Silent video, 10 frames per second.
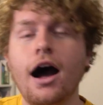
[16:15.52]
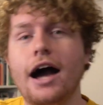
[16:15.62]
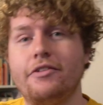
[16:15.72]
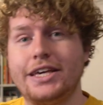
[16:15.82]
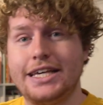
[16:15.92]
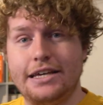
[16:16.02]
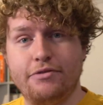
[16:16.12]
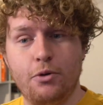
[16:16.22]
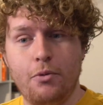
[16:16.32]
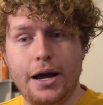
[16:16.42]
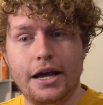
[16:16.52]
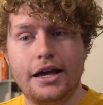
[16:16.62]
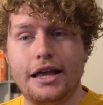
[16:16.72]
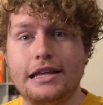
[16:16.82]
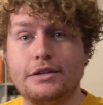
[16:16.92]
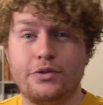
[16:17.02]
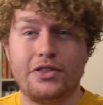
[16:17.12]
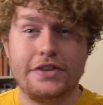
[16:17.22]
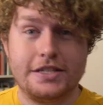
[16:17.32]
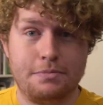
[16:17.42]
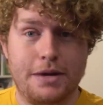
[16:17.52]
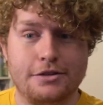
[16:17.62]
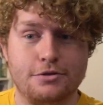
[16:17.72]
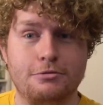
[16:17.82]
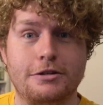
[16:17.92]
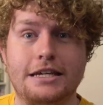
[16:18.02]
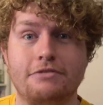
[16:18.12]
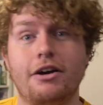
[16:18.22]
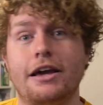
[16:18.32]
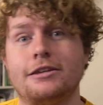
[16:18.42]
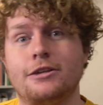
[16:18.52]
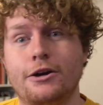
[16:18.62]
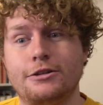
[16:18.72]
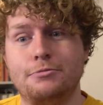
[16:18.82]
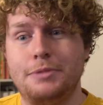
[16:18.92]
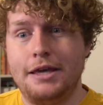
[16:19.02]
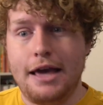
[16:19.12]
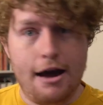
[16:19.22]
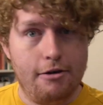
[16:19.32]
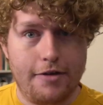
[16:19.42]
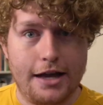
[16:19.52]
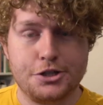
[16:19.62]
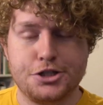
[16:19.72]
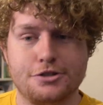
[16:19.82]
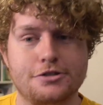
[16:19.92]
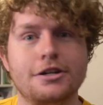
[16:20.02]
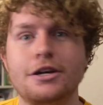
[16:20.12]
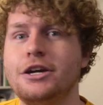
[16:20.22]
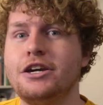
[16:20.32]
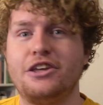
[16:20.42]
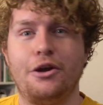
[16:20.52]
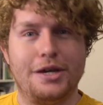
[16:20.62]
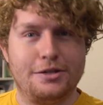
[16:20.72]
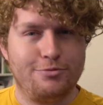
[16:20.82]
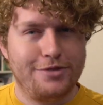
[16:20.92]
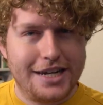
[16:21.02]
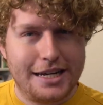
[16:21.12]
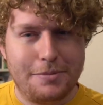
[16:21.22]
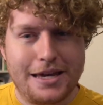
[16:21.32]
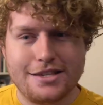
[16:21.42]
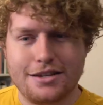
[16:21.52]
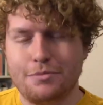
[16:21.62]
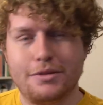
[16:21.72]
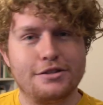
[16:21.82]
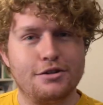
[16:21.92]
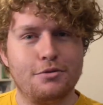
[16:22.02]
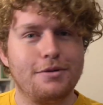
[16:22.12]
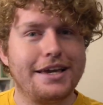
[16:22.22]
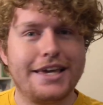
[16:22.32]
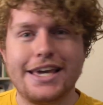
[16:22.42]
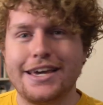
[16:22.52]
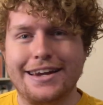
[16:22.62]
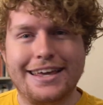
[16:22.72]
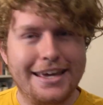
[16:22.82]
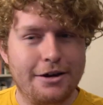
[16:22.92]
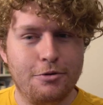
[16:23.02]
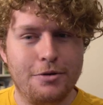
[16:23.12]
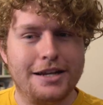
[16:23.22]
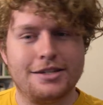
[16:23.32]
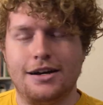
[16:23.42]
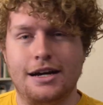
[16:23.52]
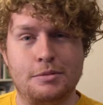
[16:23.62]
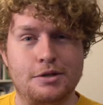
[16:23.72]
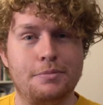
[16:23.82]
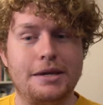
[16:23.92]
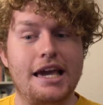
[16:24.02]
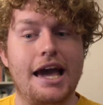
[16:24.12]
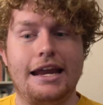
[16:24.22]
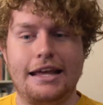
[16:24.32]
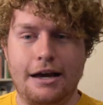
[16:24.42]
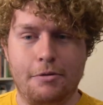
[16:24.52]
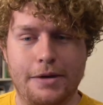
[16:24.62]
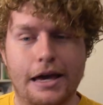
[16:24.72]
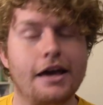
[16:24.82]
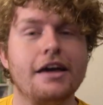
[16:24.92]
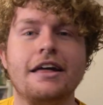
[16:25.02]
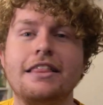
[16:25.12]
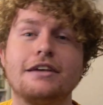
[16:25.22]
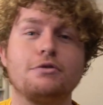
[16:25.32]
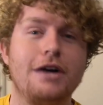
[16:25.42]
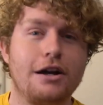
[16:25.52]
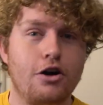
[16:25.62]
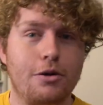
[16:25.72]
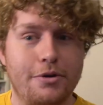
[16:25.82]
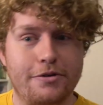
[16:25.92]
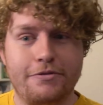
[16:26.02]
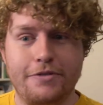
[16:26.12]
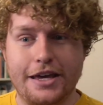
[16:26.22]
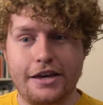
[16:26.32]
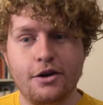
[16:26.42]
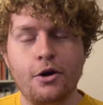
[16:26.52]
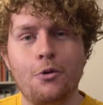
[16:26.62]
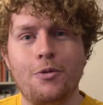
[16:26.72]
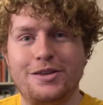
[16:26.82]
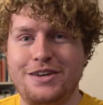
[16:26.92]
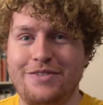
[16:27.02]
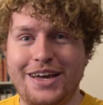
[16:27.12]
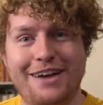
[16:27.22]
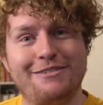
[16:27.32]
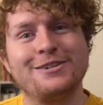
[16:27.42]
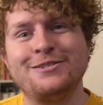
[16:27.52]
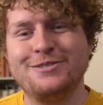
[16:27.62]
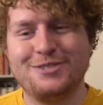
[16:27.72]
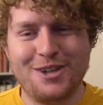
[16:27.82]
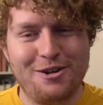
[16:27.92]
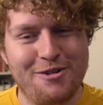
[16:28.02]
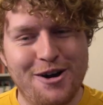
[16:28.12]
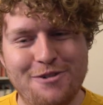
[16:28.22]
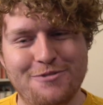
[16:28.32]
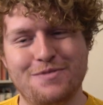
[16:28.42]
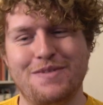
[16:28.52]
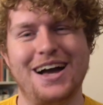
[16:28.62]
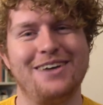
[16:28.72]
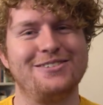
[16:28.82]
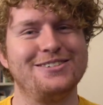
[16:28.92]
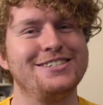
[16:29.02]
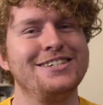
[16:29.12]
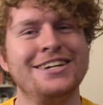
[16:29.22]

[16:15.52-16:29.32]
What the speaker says: I think either way, at least for this battle, Levi is going to be out of action. You know, he's really beat up. There's no way he can heal in time to be any help here. That's quite a common thing when you have a character who's so overpowered,